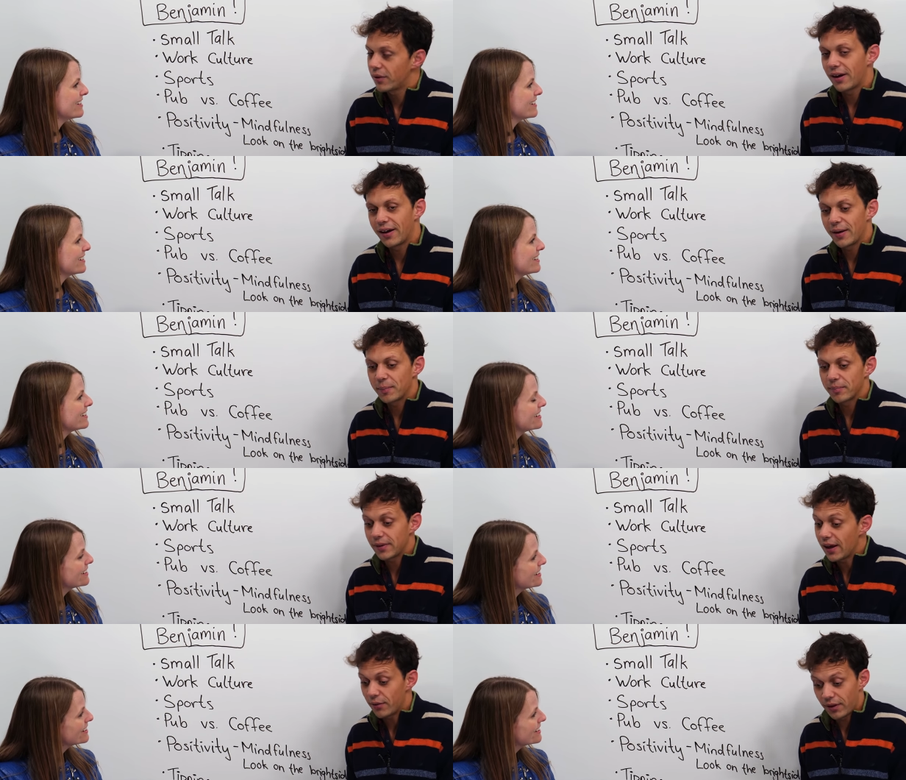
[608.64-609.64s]
Speaker 1: Um,
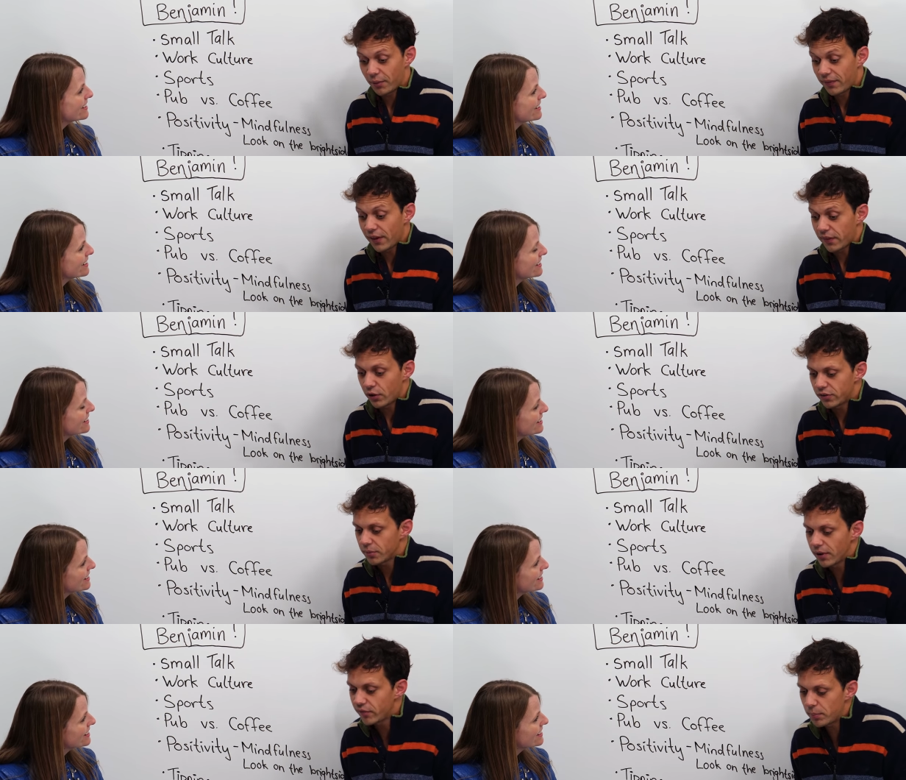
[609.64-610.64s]
yeah, th there are
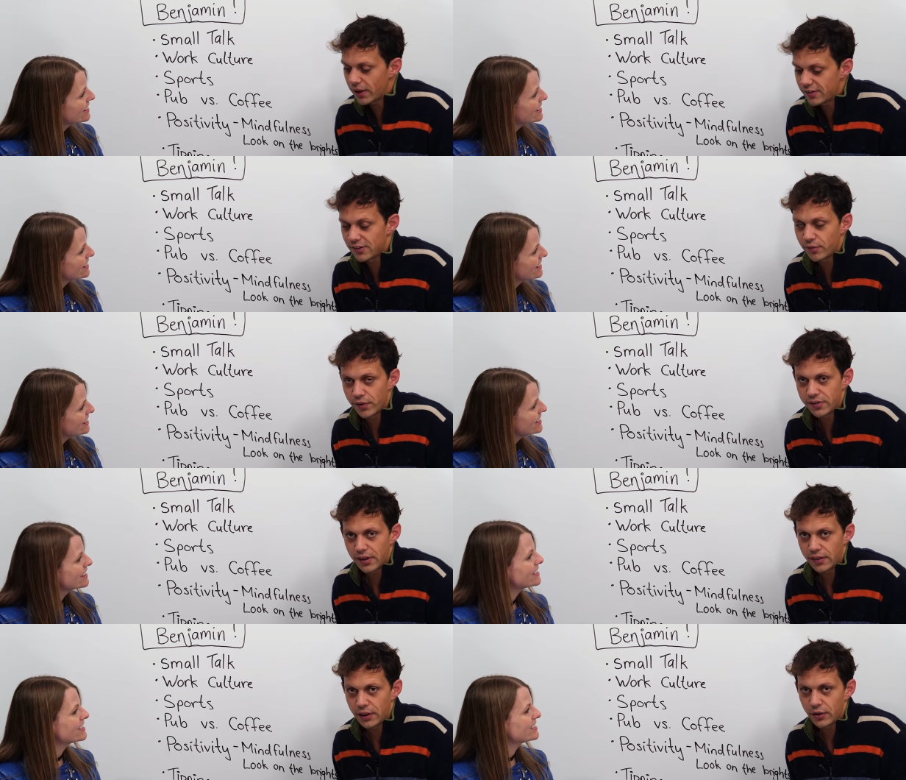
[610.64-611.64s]
some lovely places to
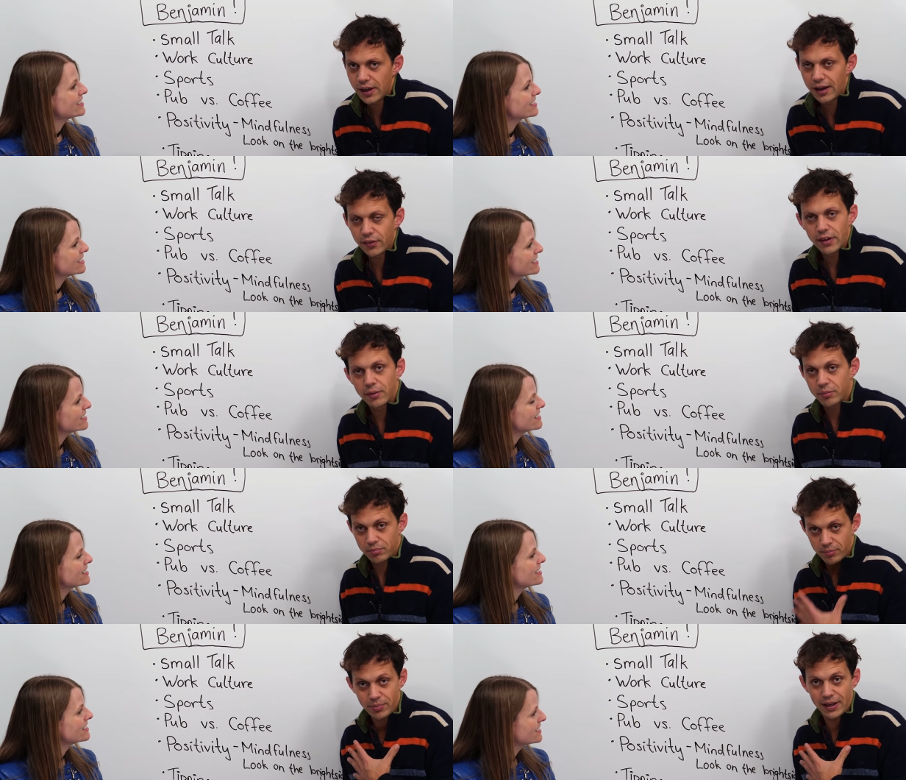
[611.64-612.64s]
visit in the U K. I think
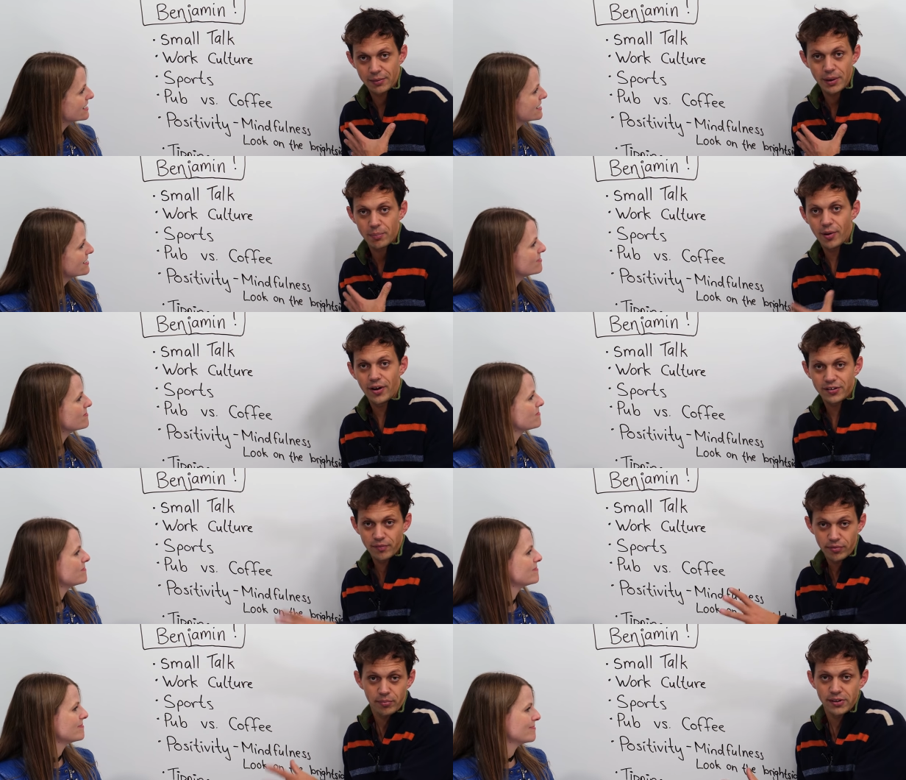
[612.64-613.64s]
being a bit biased
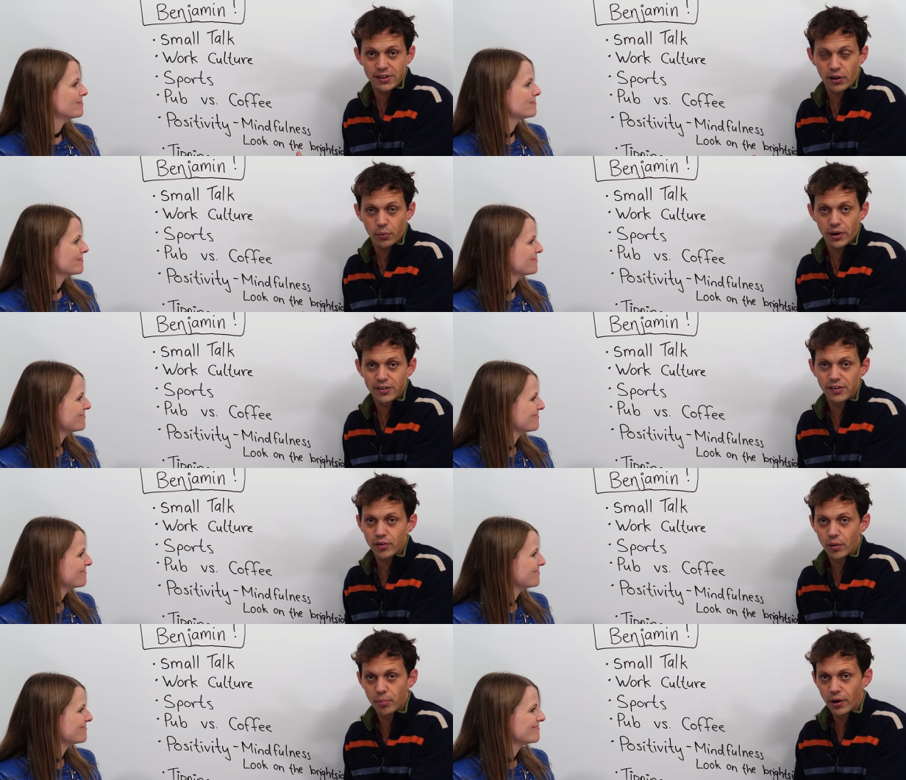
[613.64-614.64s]
and from the southwest, you've
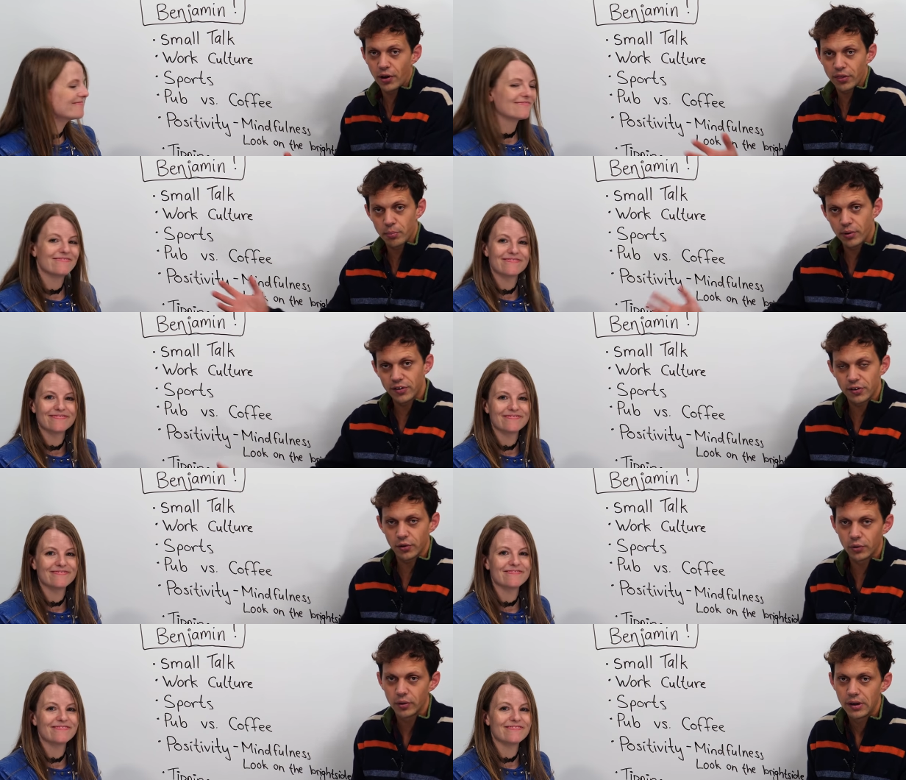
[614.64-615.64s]
got Bath,
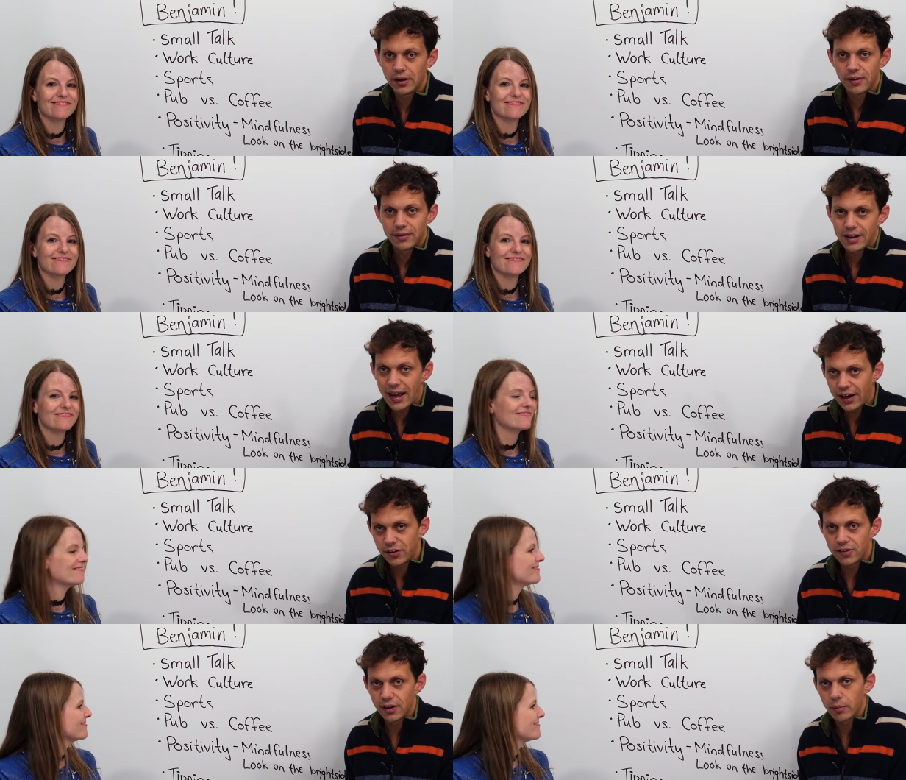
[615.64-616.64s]
Bristol,
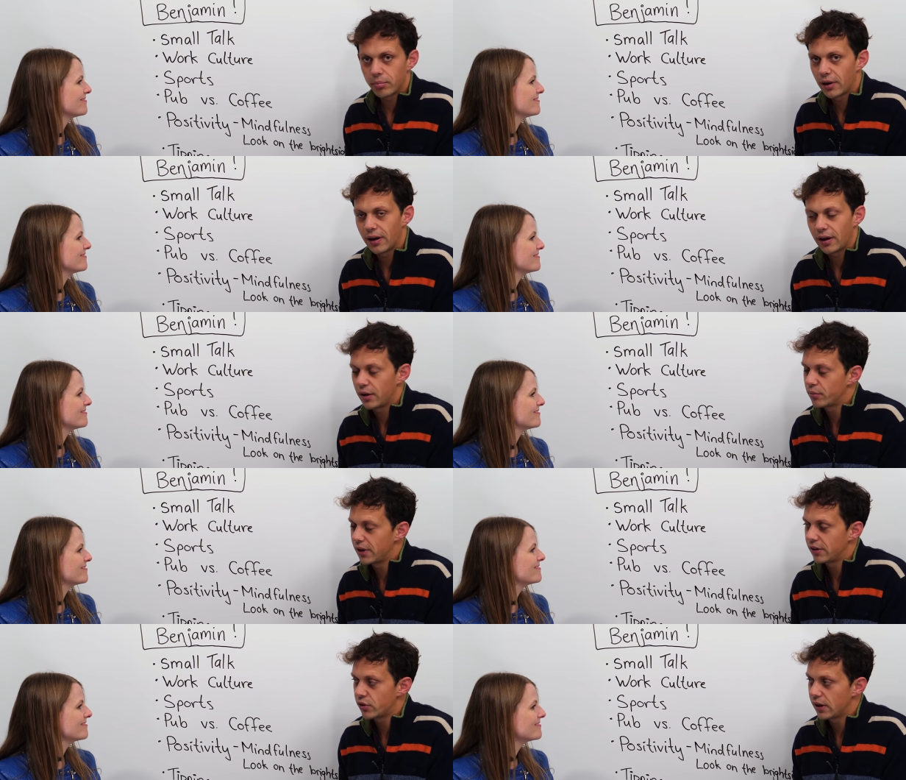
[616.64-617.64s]
Exeter, uh,
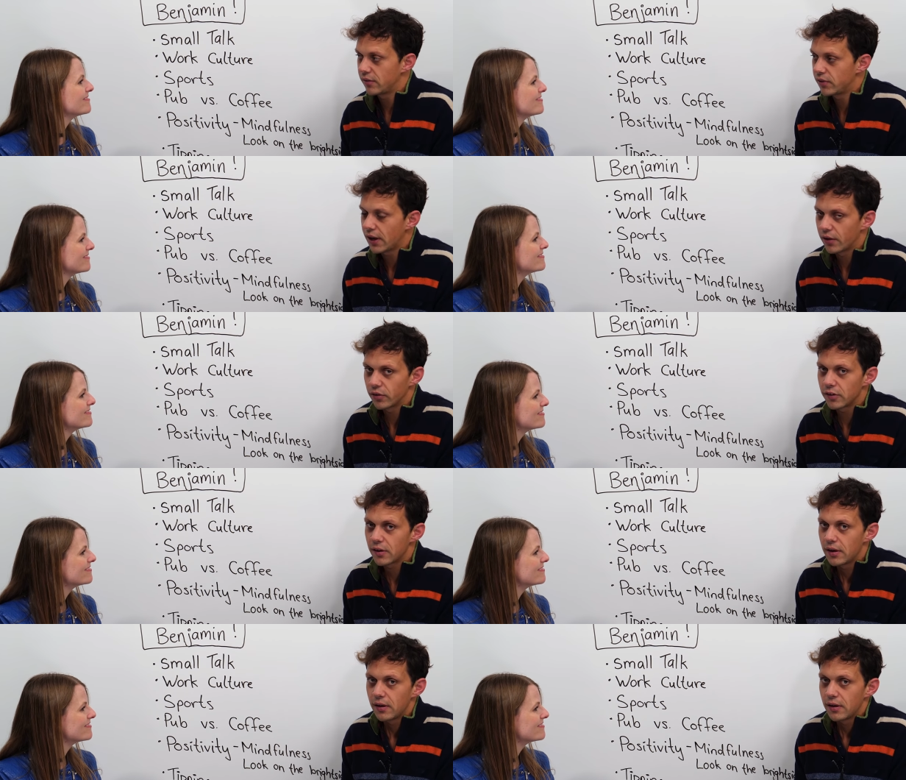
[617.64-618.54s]
really attractive towns.